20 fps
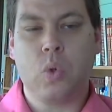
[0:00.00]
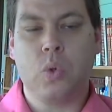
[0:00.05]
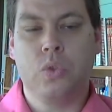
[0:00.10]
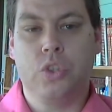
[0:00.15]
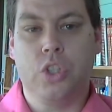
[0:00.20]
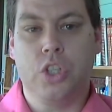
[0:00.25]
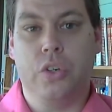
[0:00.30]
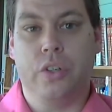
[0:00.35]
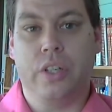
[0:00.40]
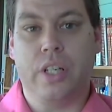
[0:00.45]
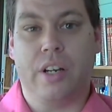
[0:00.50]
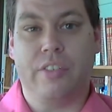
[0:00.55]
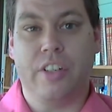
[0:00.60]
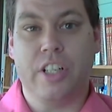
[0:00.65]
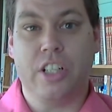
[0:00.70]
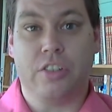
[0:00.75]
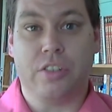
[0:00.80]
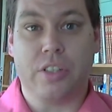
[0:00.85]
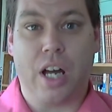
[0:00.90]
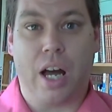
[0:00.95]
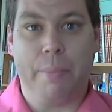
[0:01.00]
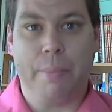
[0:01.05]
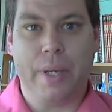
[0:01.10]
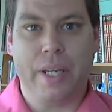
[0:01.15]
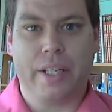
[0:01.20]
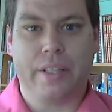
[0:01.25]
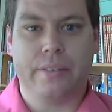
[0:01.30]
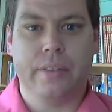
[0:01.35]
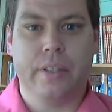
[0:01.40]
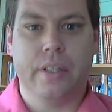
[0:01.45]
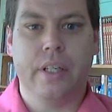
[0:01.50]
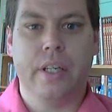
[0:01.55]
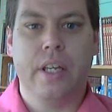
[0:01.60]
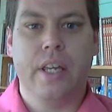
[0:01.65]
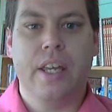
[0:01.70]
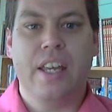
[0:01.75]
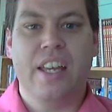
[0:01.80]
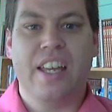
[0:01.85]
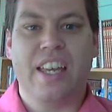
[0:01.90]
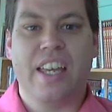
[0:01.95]
So you'll cover your topic.
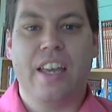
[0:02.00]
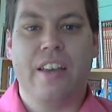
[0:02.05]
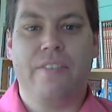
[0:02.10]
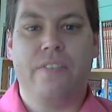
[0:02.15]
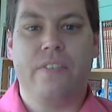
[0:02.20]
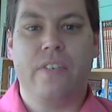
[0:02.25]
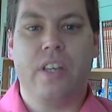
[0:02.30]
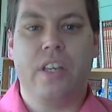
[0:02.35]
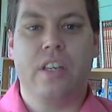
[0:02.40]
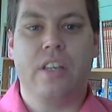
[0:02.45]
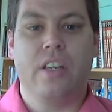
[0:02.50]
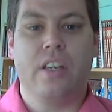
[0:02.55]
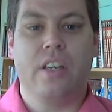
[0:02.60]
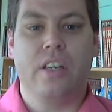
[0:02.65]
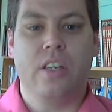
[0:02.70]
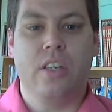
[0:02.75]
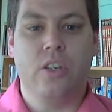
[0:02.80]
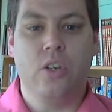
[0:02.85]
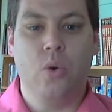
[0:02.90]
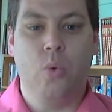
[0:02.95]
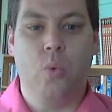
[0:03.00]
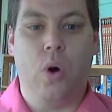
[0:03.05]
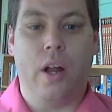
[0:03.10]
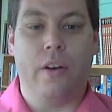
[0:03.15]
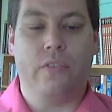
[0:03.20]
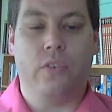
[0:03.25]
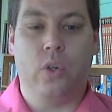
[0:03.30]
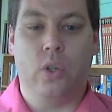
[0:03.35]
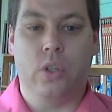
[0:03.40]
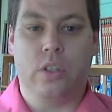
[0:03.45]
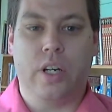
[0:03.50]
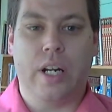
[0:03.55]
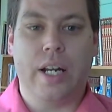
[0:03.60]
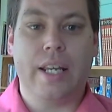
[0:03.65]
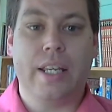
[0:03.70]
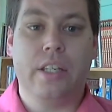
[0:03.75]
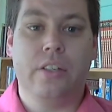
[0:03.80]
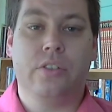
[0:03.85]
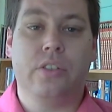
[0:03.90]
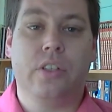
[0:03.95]
If you want full
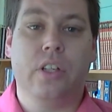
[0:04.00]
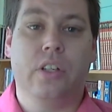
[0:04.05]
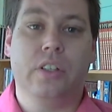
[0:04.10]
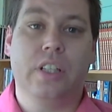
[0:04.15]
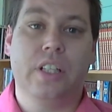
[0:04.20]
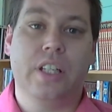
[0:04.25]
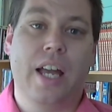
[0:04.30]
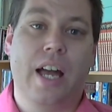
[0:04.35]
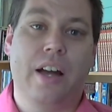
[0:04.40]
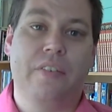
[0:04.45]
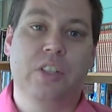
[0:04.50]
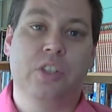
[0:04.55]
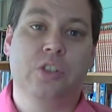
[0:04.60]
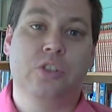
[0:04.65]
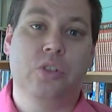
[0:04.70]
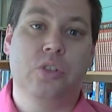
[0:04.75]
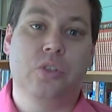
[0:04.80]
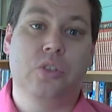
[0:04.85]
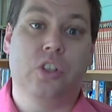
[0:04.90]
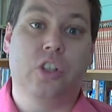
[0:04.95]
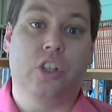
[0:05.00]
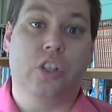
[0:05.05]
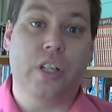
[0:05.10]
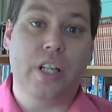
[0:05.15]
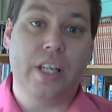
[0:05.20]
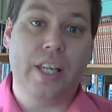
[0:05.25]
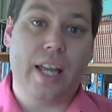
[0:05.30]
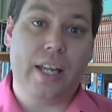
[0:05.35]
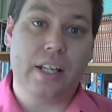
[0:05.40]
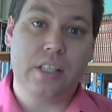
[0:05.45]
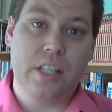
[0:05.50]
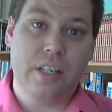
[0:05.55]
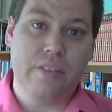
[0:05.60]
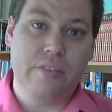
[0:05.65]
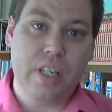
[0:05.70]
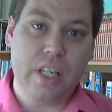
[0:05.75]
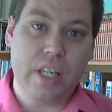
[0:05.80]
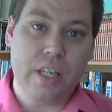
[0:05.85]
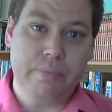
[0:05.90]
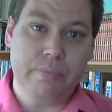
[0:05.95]
credit, you still need to have a student learning
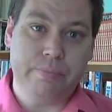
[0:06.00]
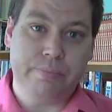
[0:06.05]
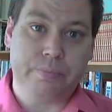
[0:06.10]
activity.